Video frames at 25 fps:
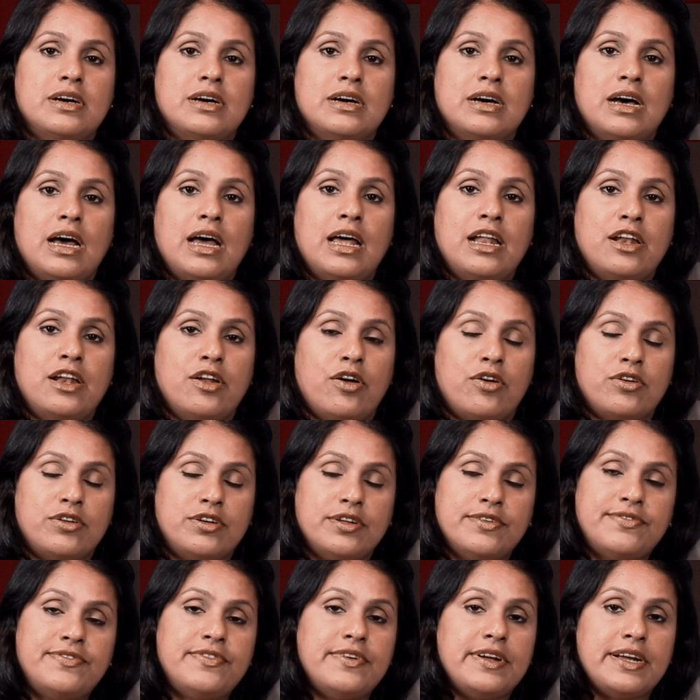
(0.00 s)
a
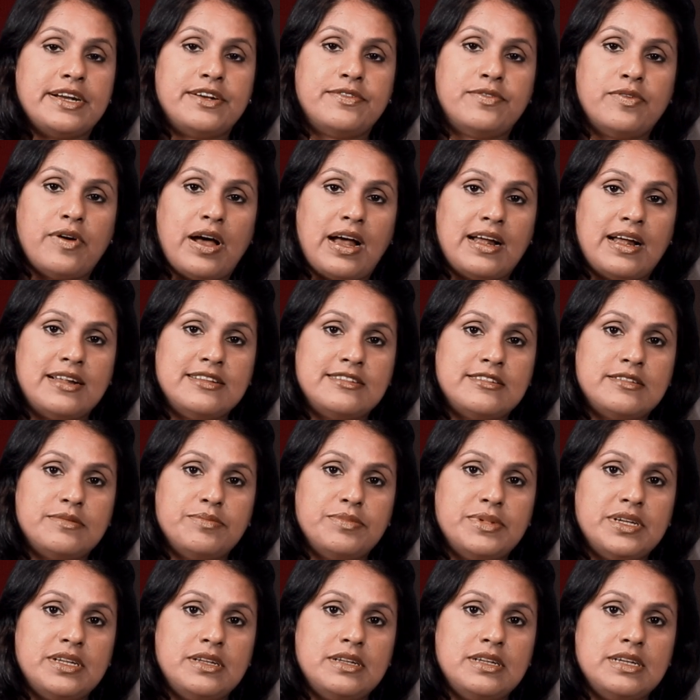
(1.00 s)
lot of
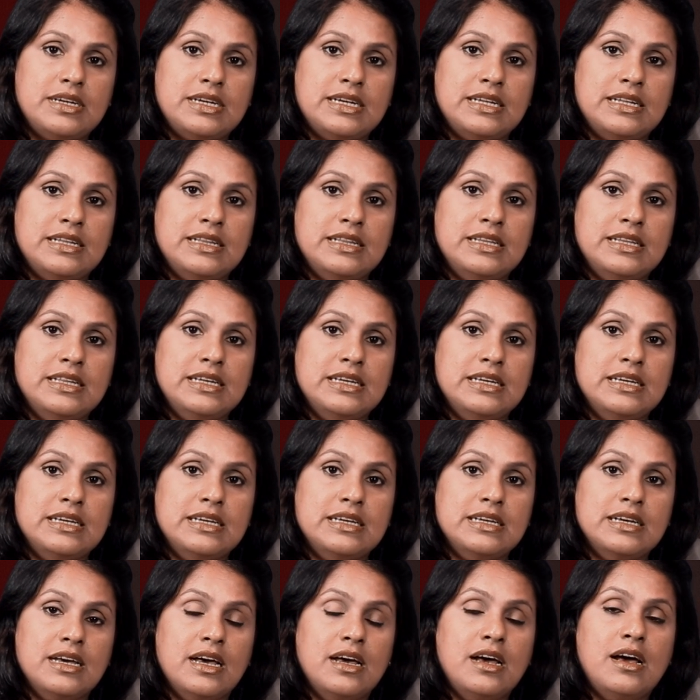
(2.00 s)
advancement in
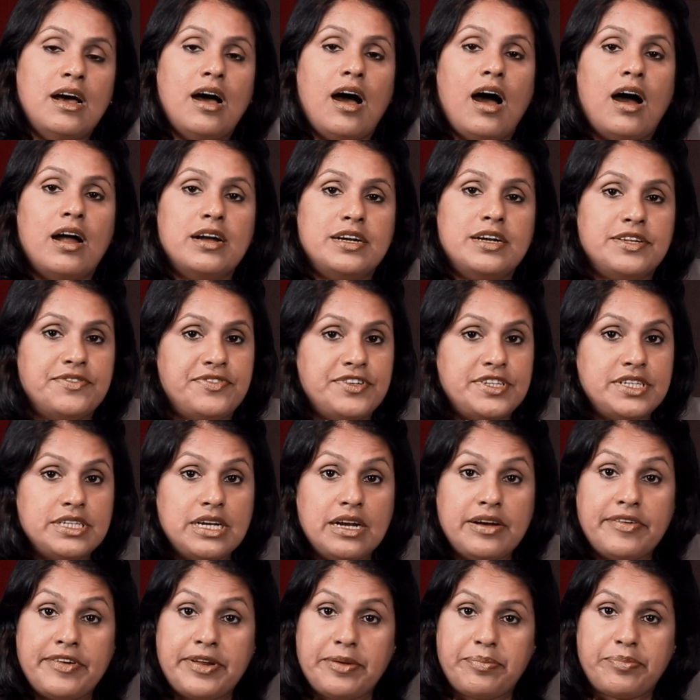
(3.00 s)
the
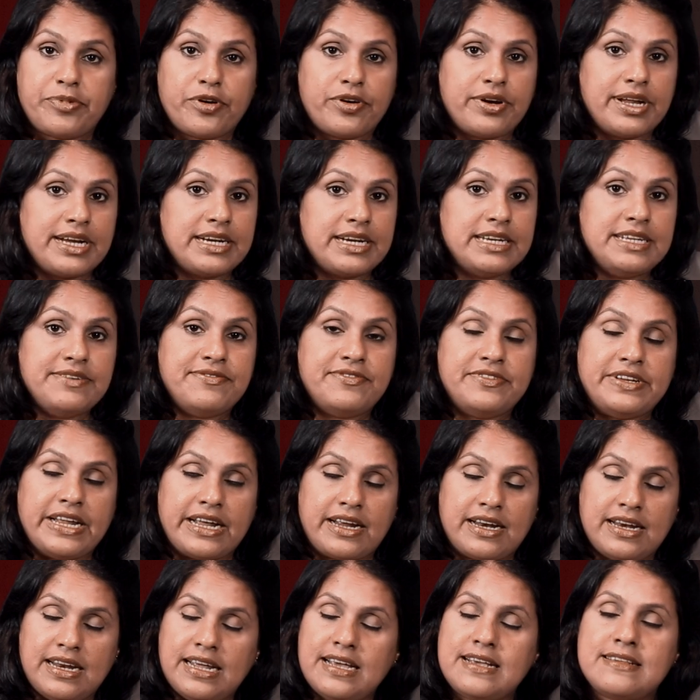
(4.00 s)
artificial reproductive
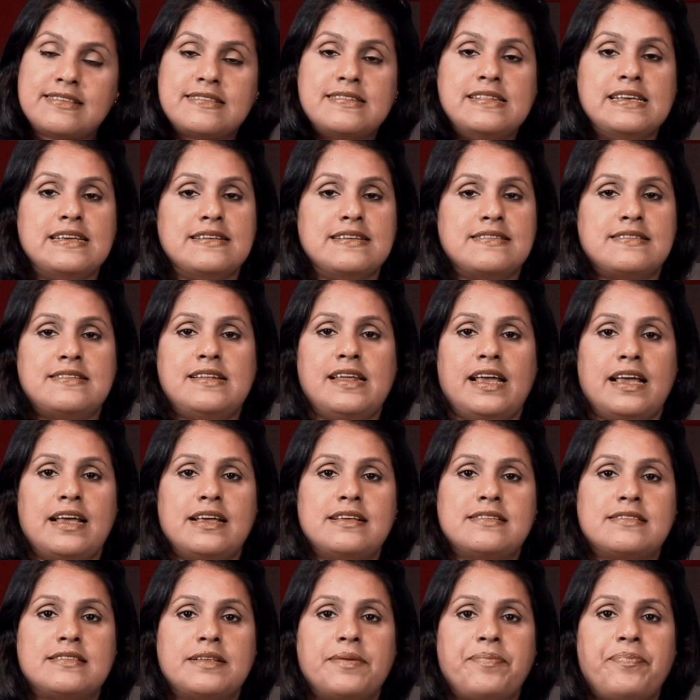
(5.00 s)
techniques these
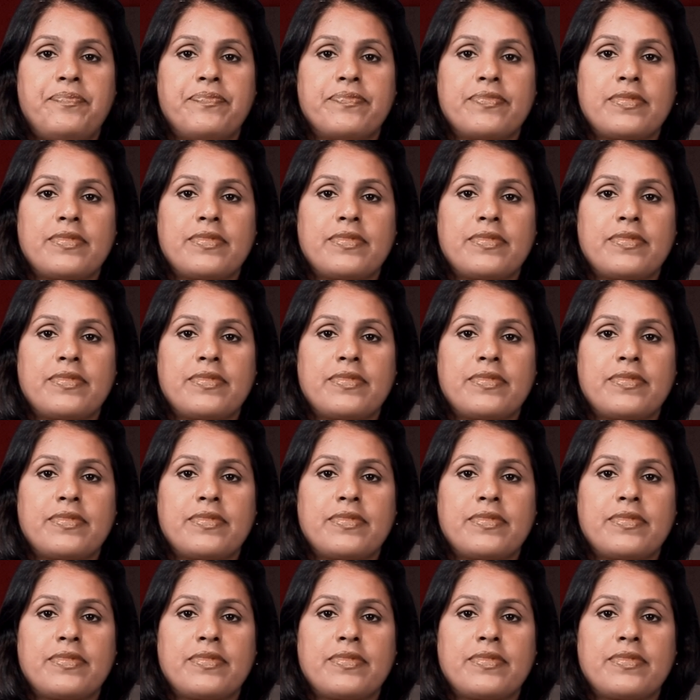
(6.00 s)
days,